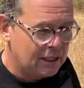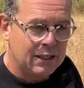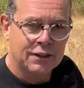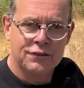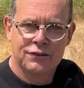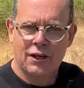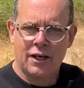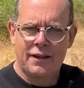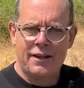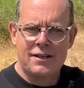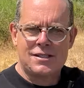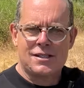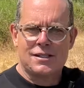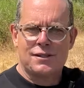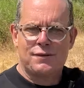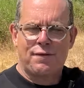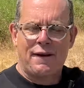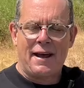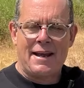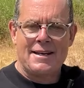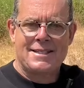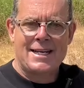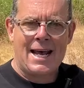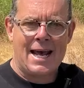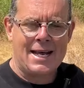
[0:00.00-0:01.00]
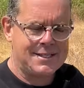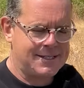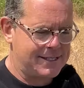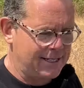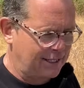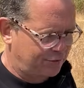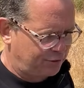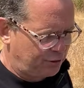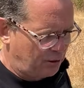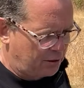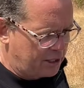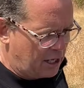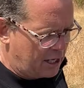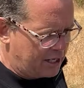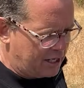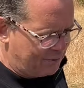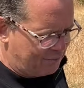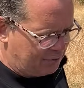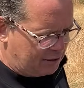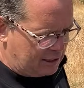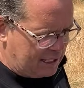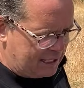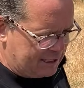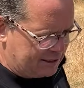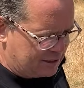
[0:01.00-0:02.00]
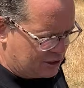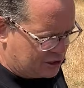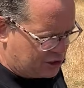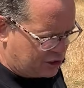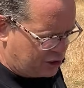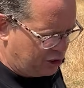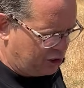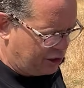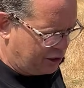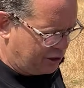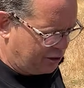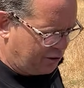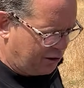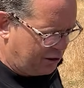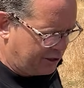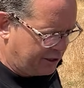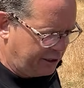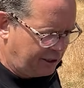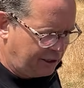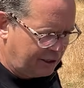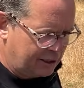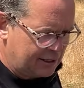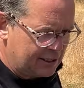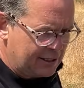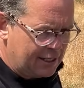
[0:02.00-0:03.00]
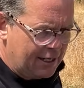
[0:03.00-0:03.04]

So this is fantastic. So I don't even need the tuner on it.